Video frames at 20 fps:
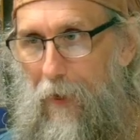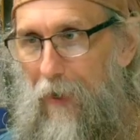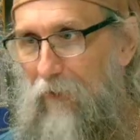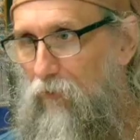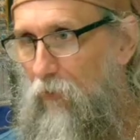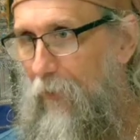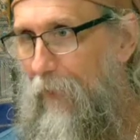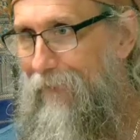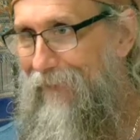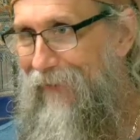
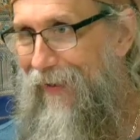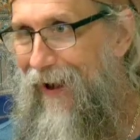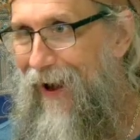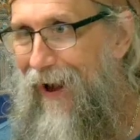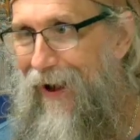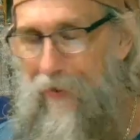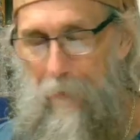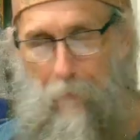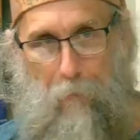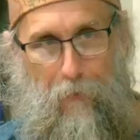Actually, I say
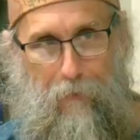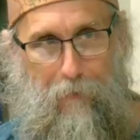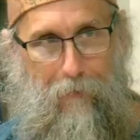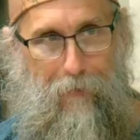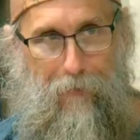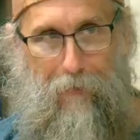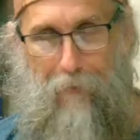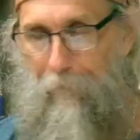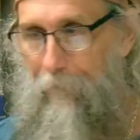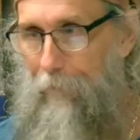I, but
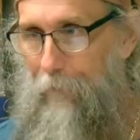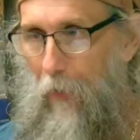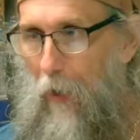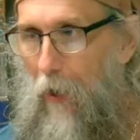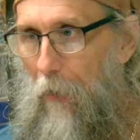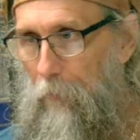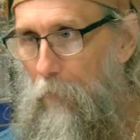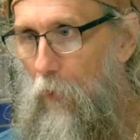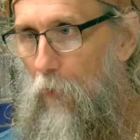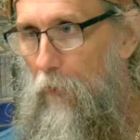I
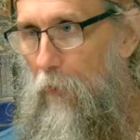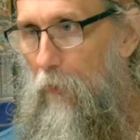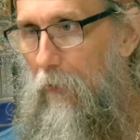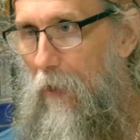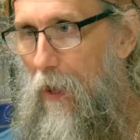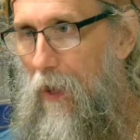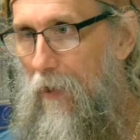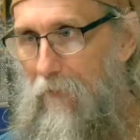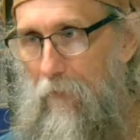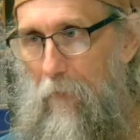uploaded a
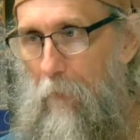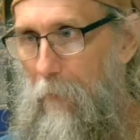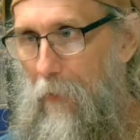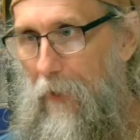lot of them,